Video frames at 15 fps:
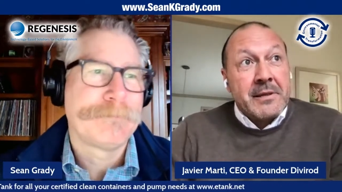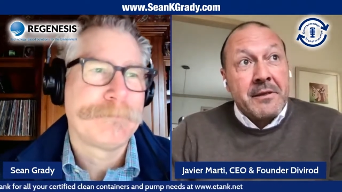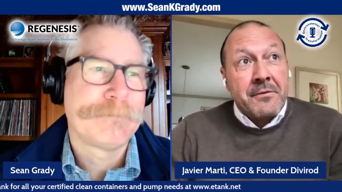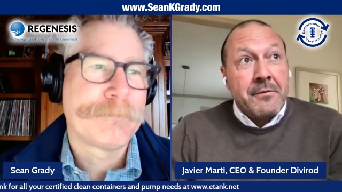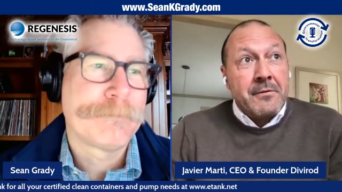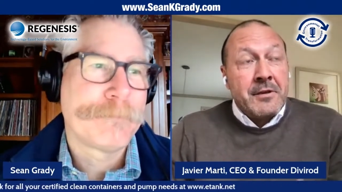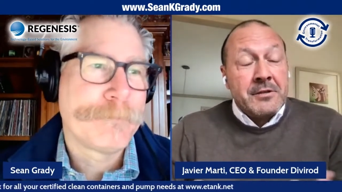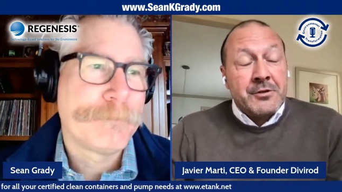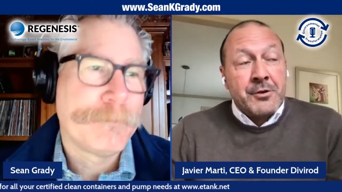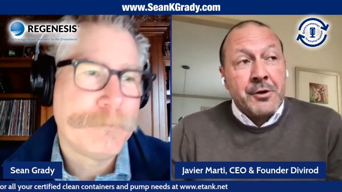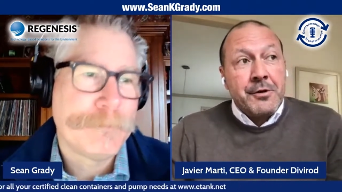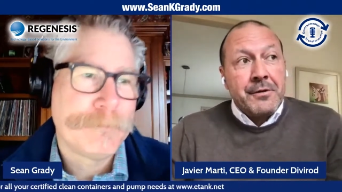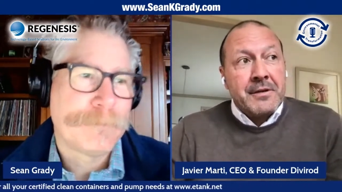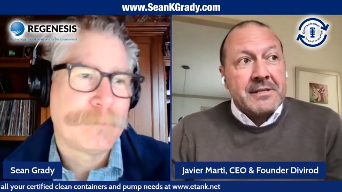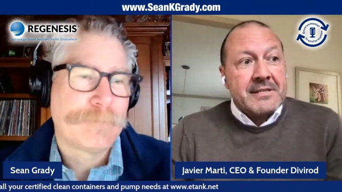Speaker 1: But the, the
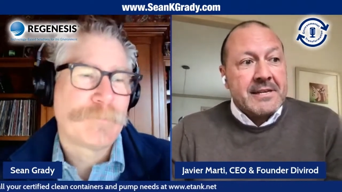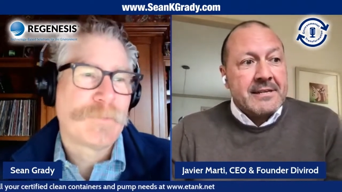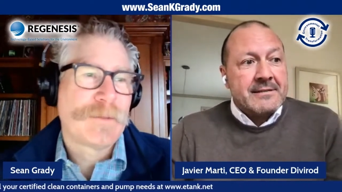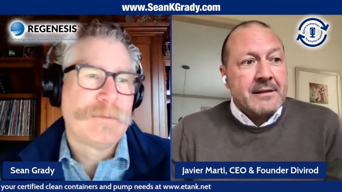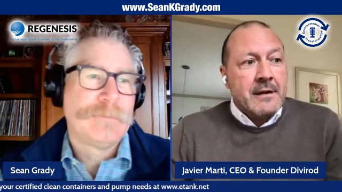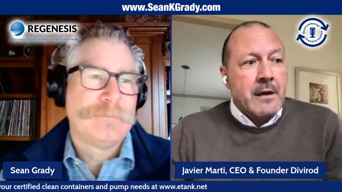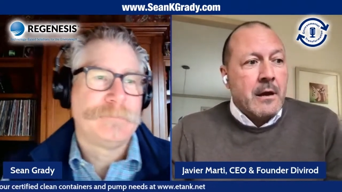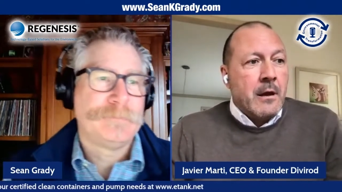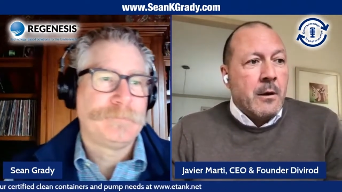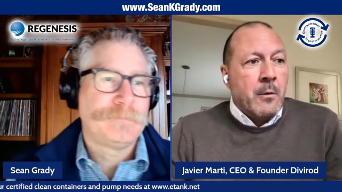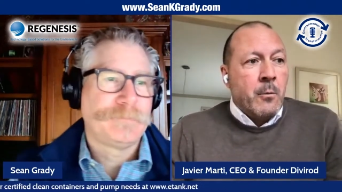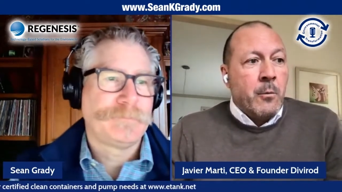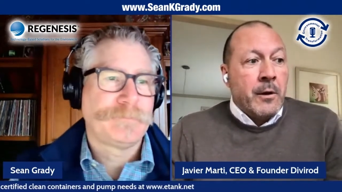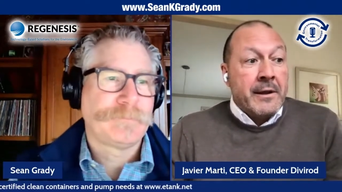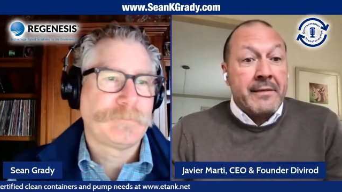truth is that
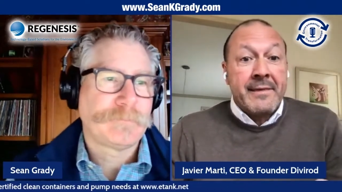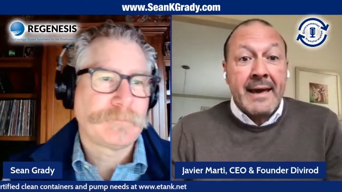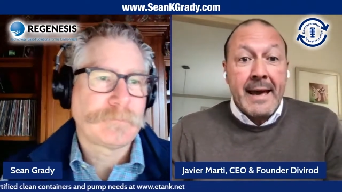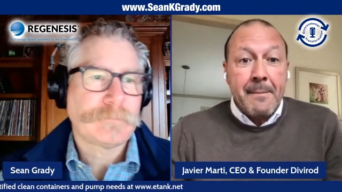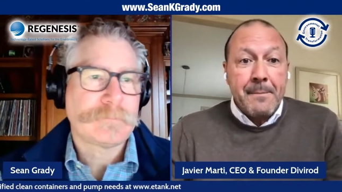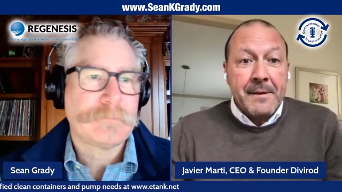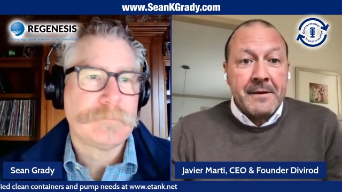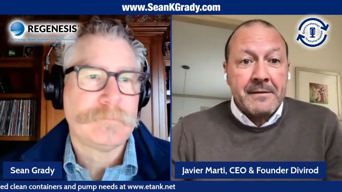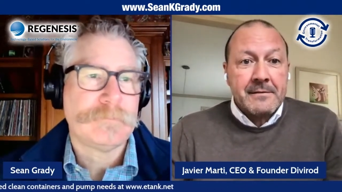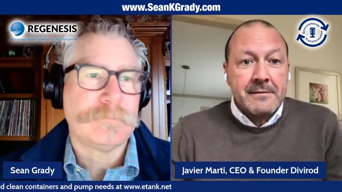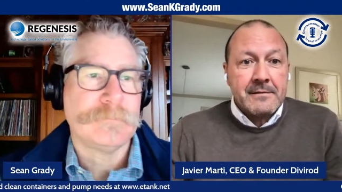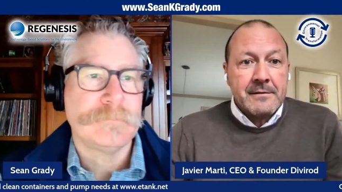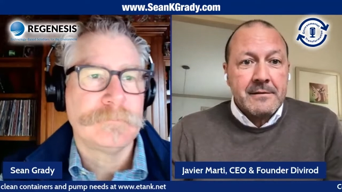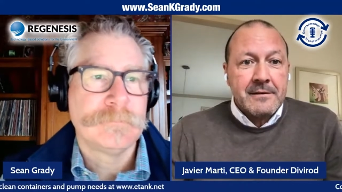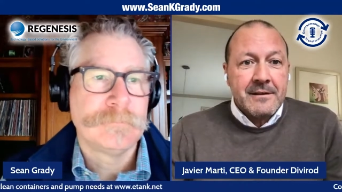when it
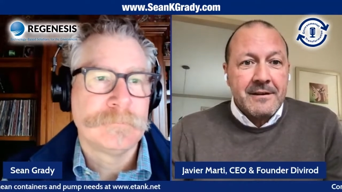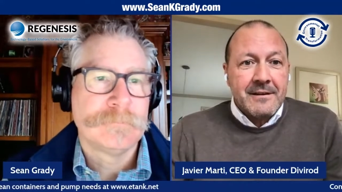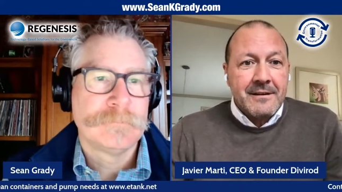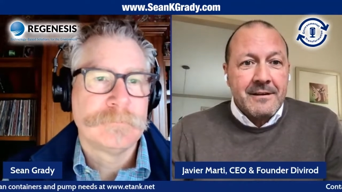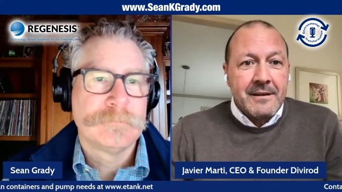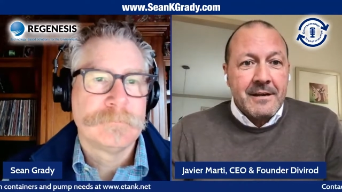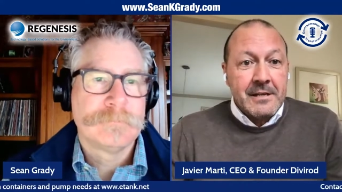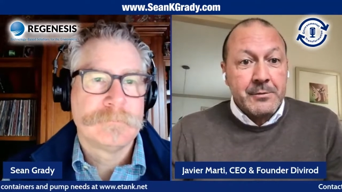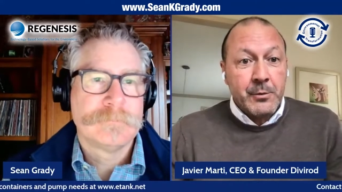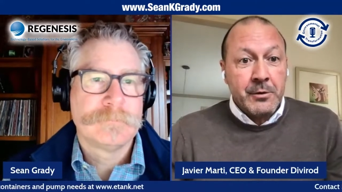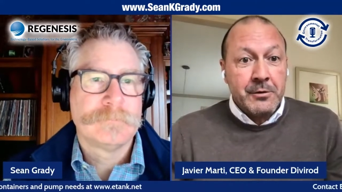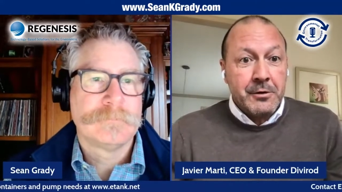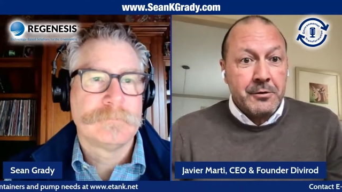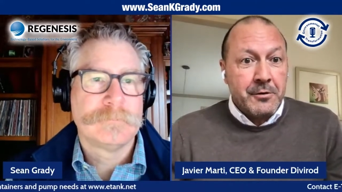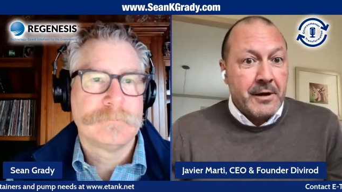happens, this is
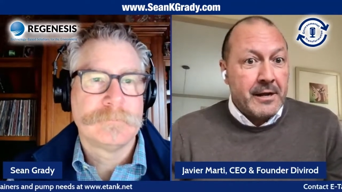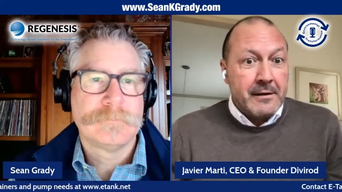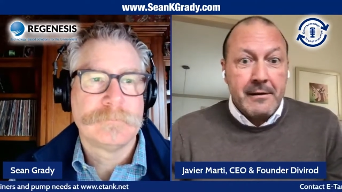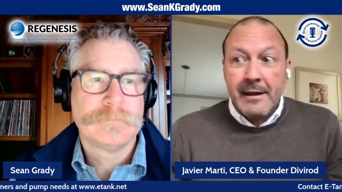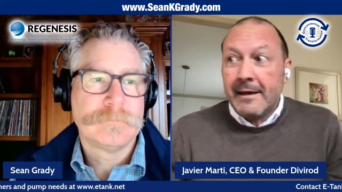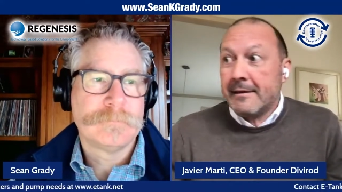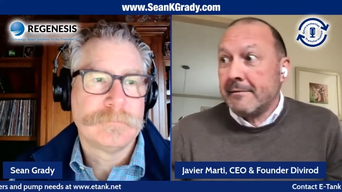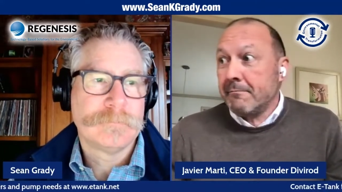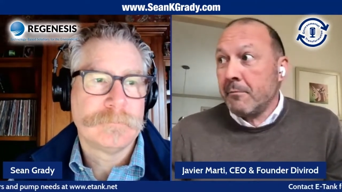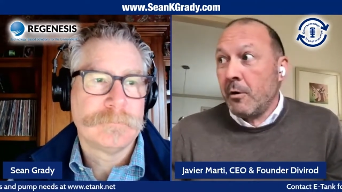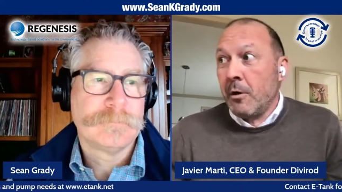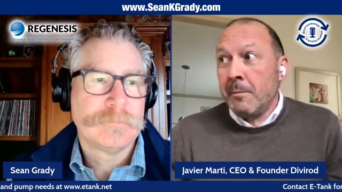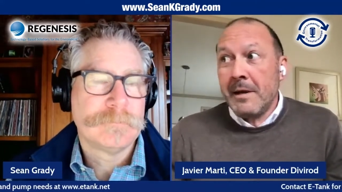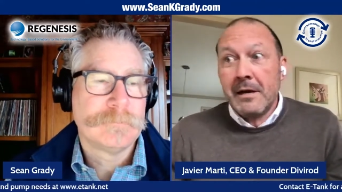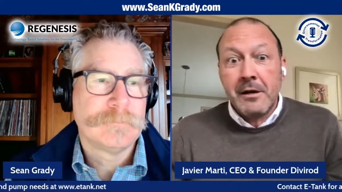when you're like,
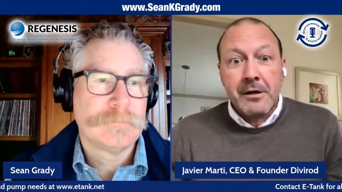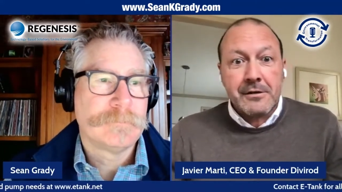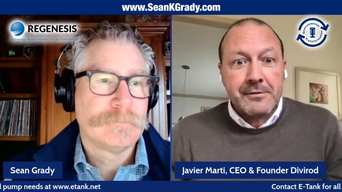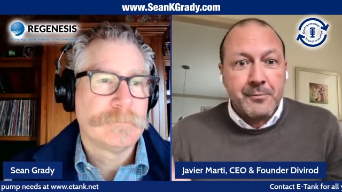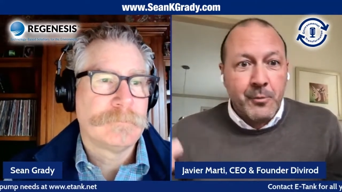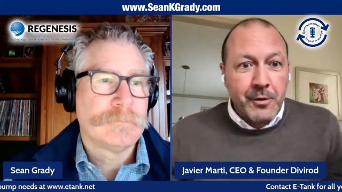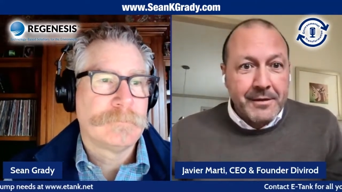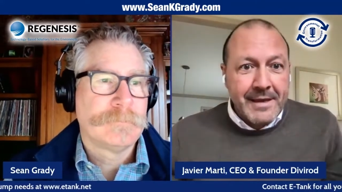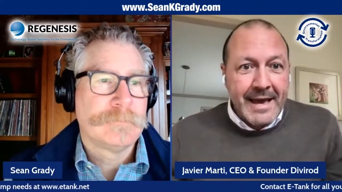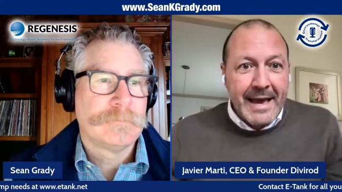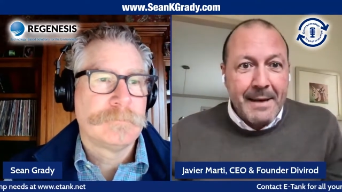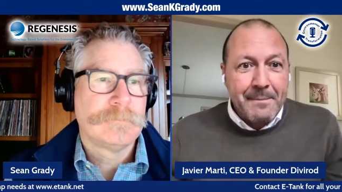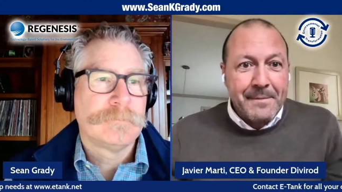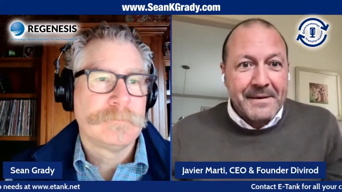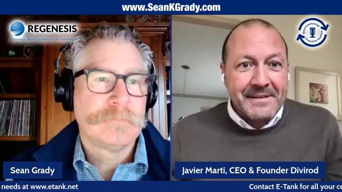oh my gosh, what
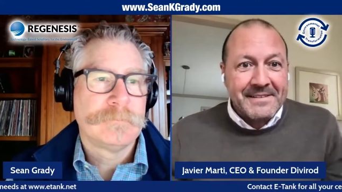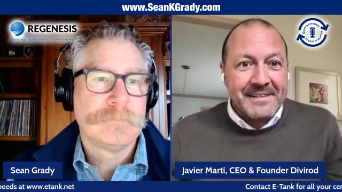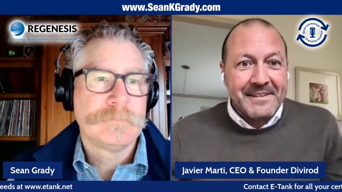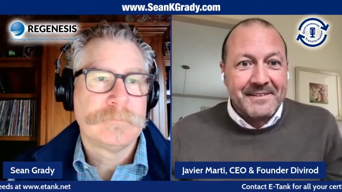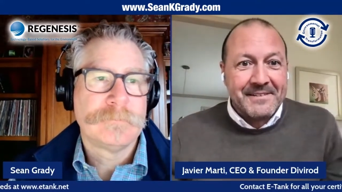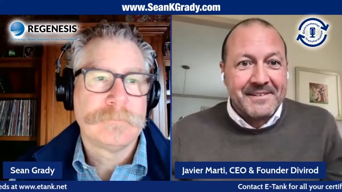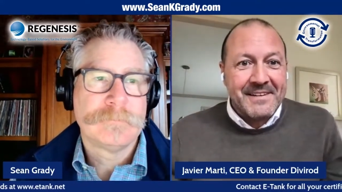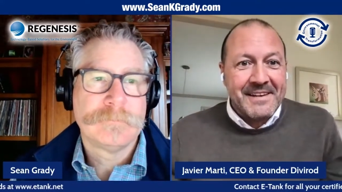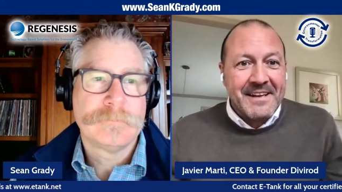happened here?